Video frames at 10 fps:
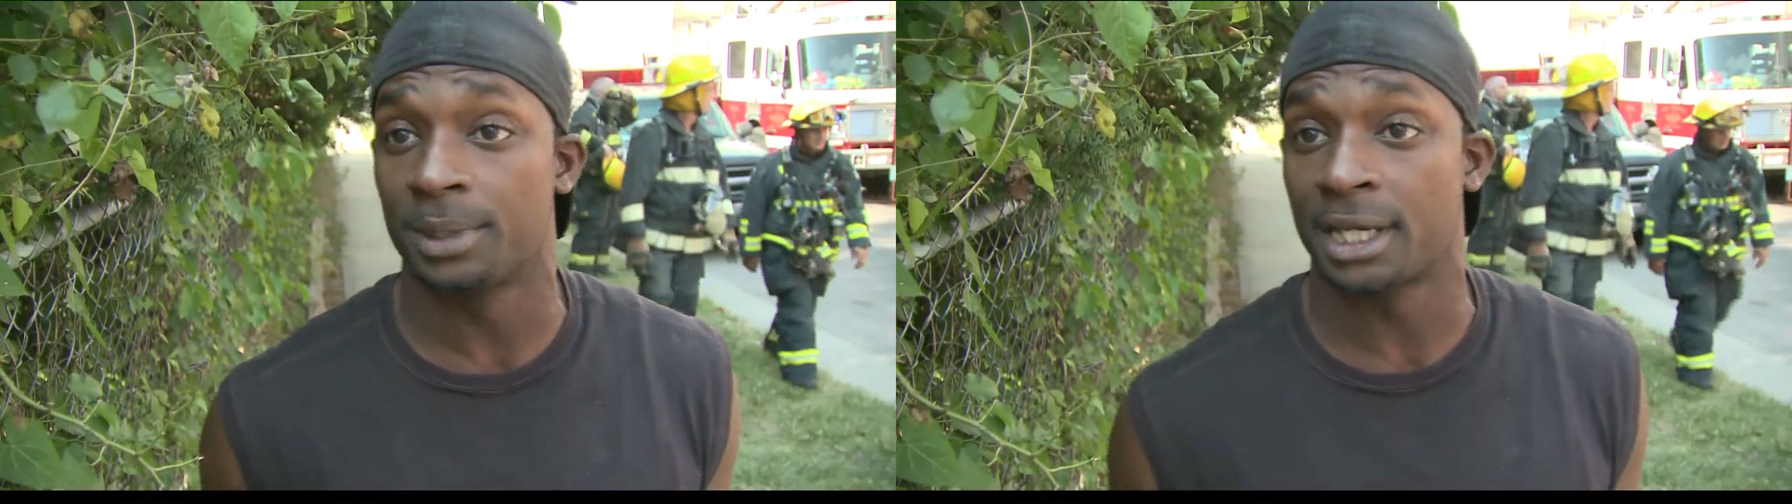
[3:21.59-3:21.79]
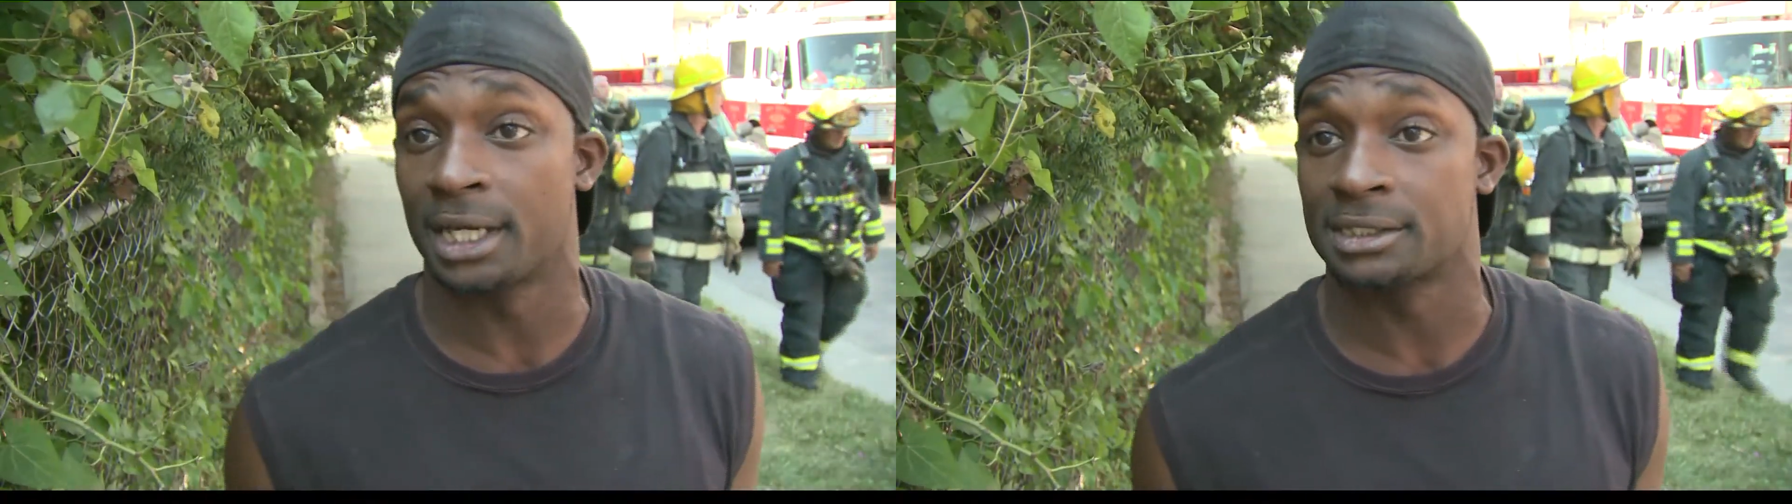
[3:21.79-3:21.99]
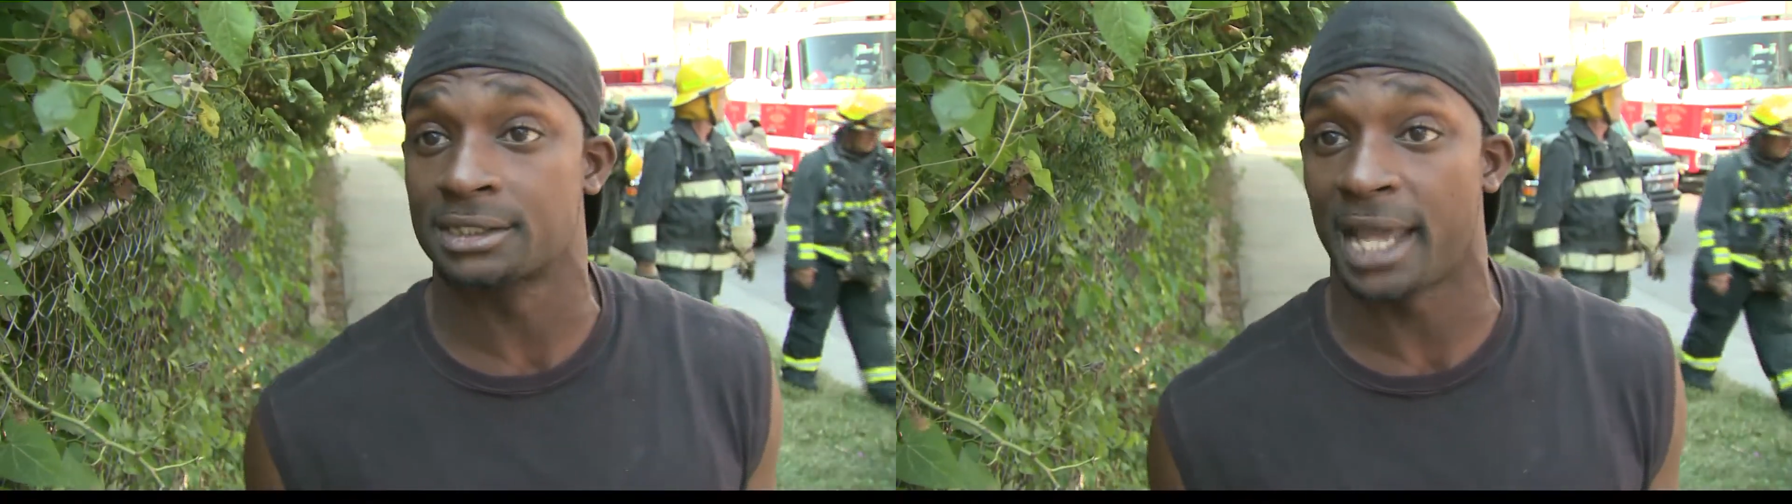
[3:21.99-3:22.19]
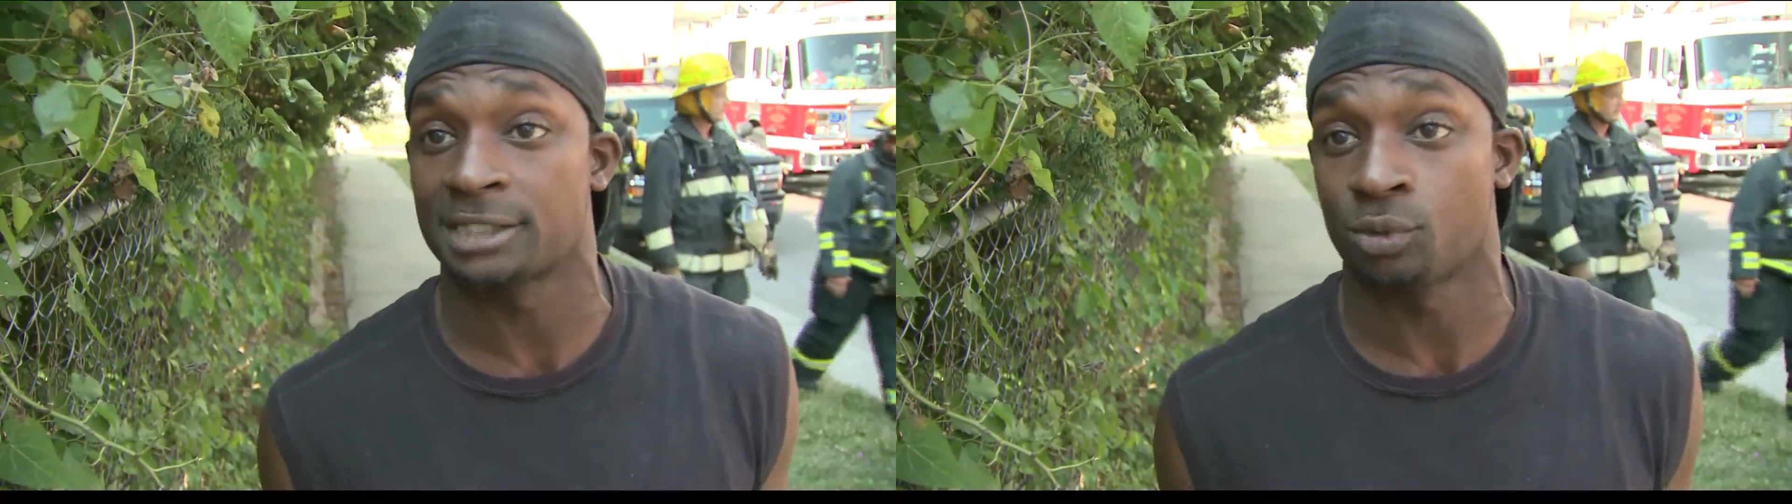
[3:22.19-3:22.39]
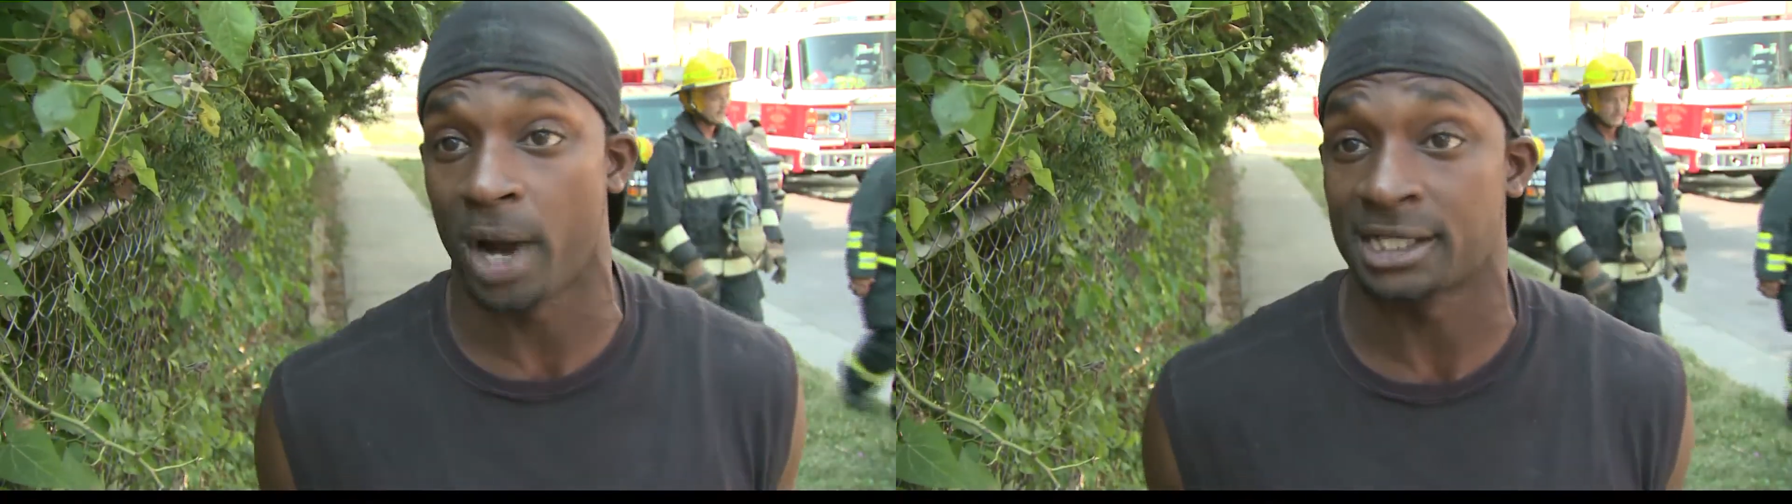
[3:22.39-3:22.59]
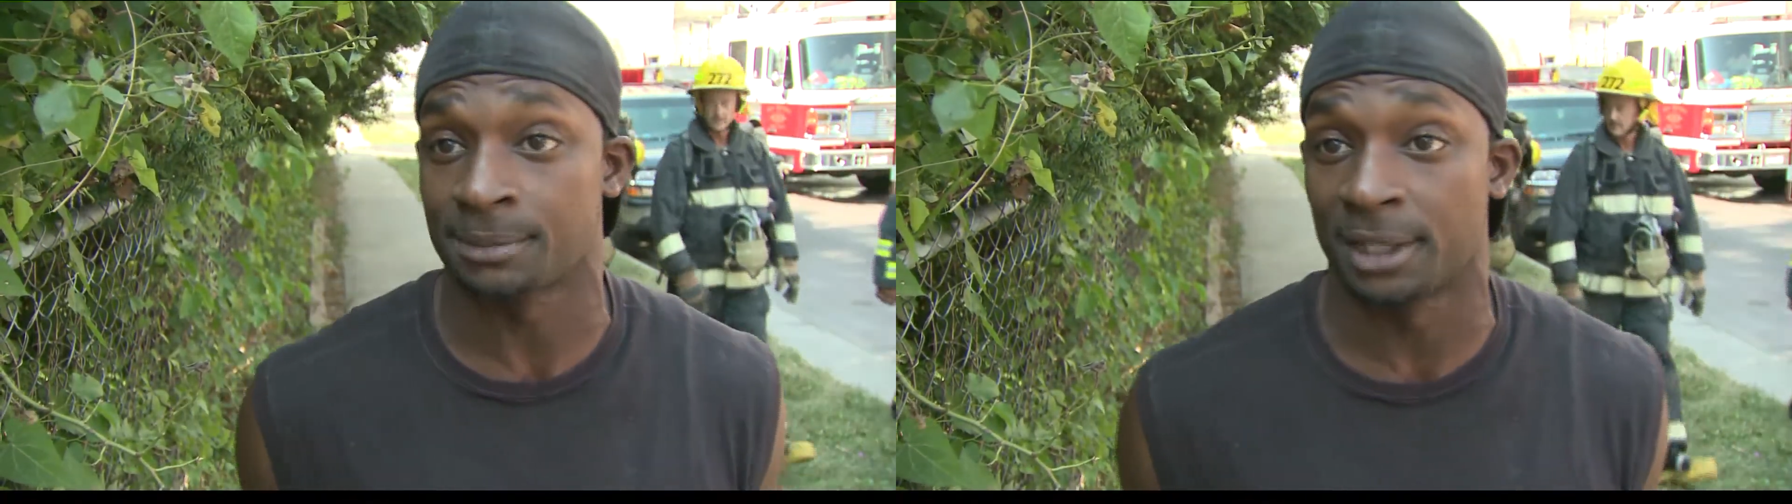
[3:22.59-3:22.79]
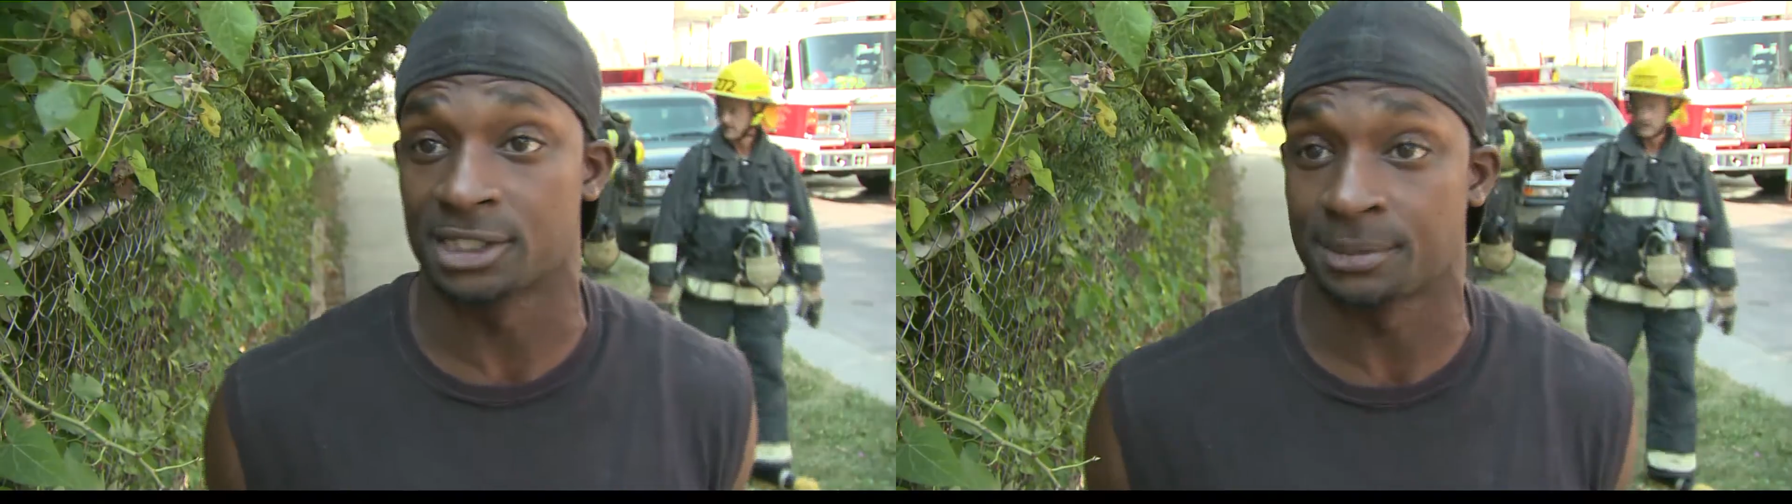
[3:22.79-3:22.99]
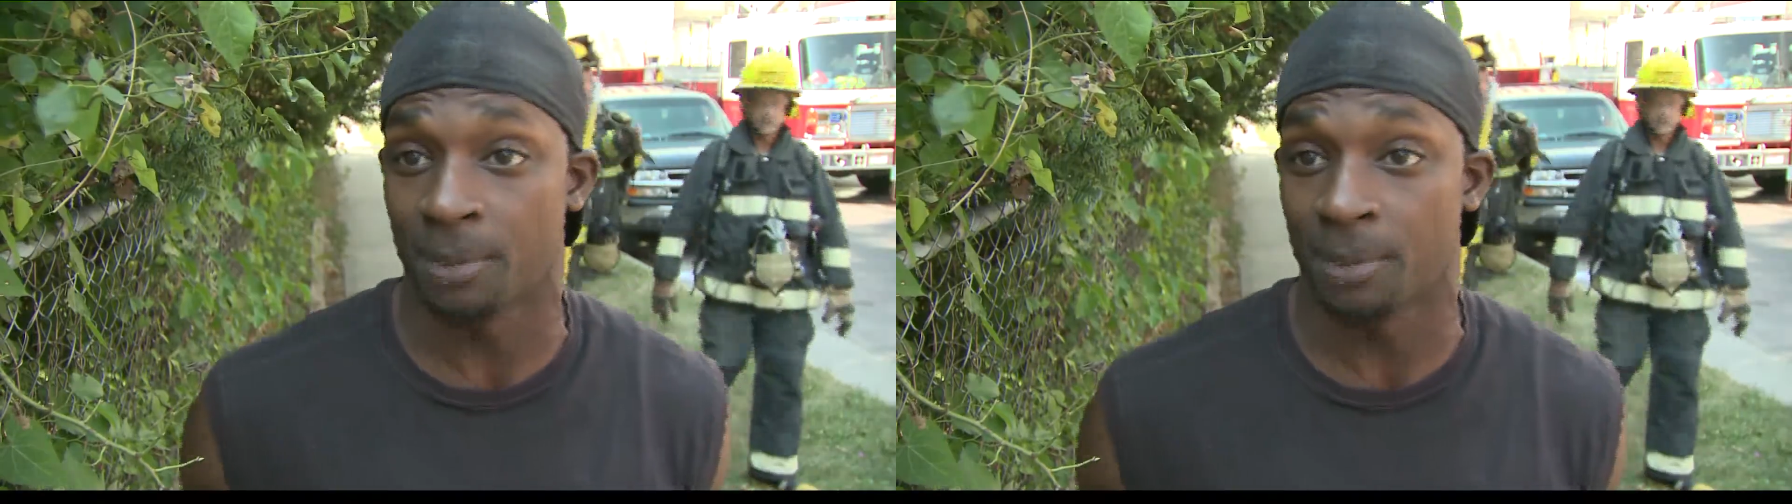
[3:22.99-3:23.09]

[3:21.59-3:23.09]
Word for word: because that's where I smelled the